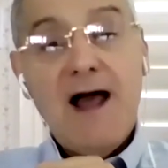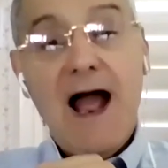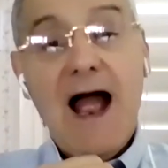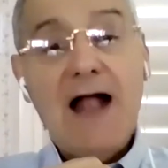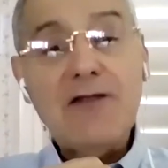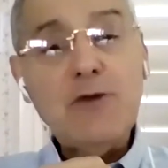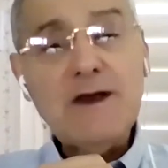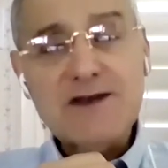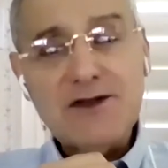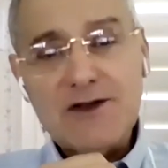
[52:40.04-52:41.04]
And we
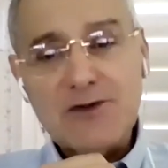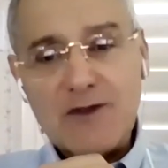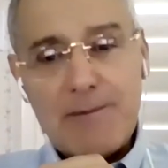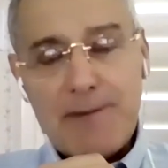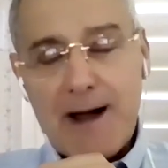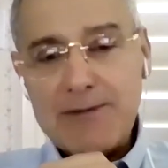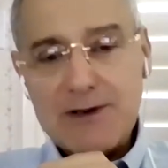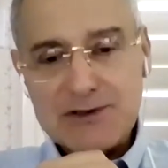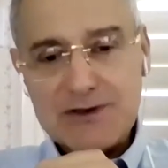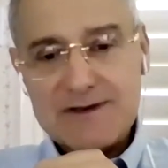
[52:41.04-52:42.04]
sent it to the
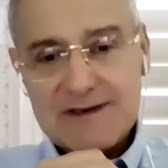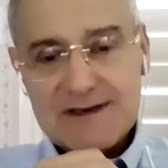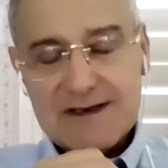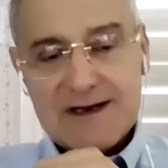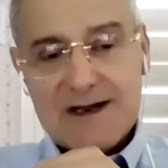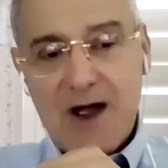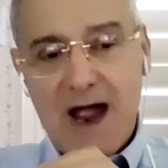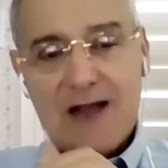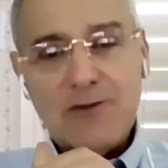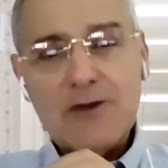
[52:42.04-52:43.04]
publisher.
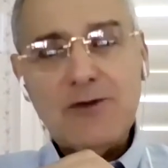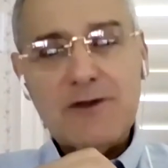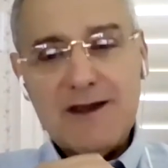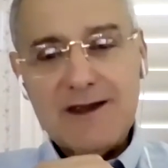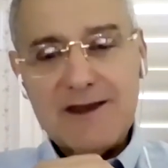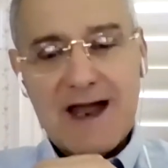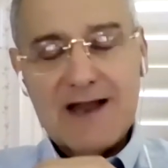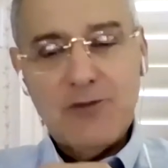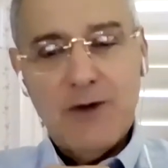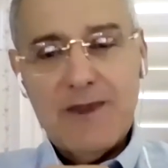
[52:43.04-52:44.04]
And what do you think
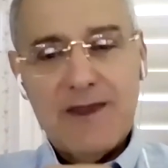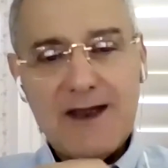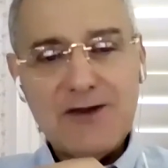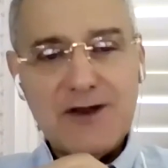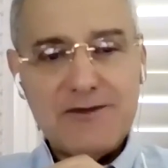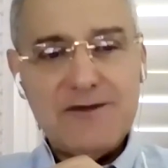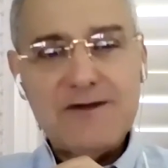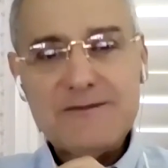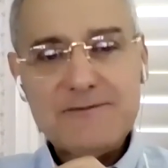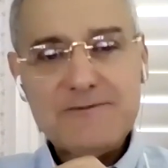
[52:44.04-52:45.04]
that what they did?
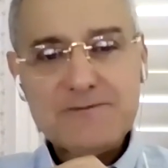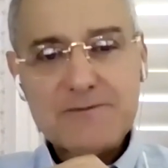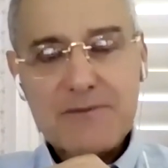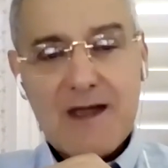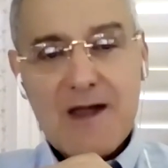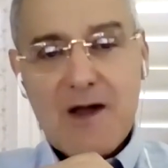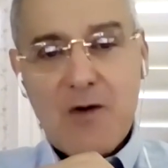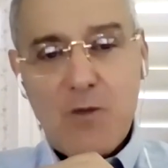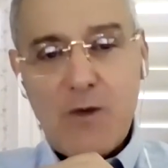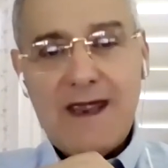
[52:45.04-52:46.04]

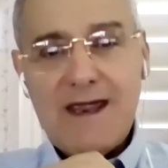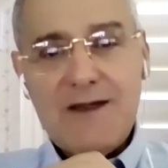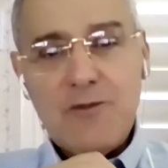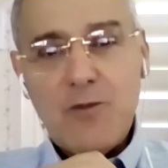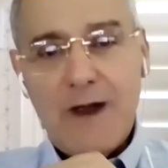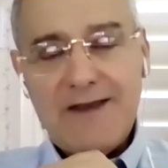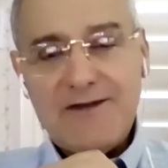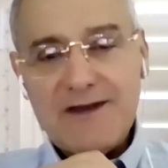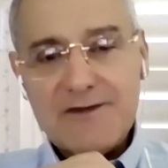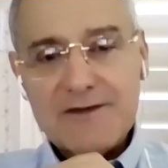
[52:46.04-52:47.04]
We
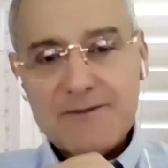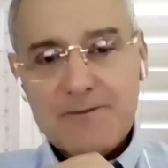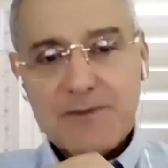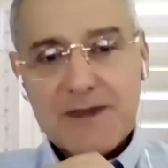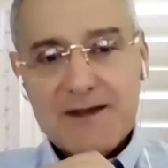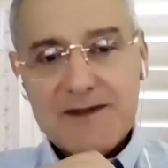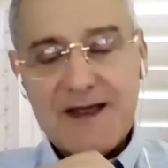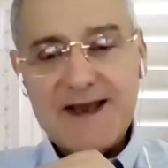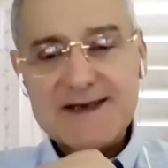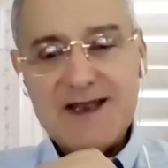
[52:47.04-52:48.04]
waited
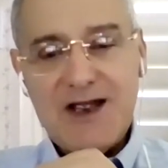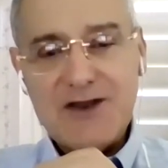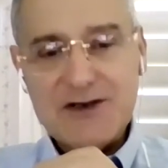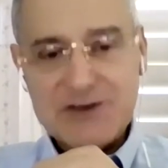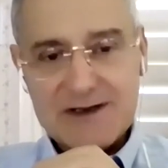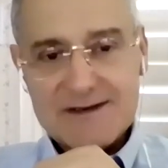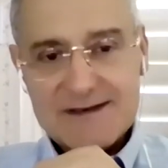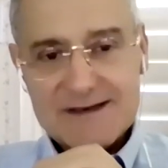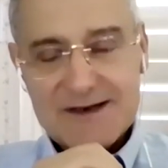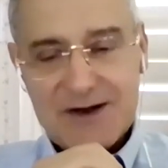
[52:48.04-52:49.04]
the next edition
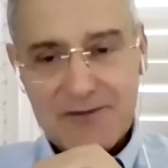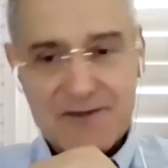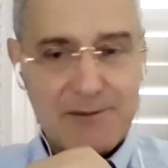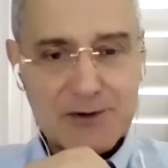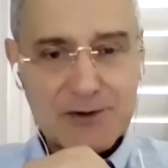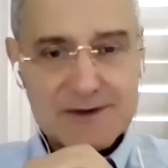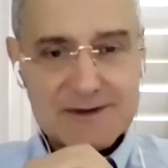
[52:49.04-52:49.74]
of the book.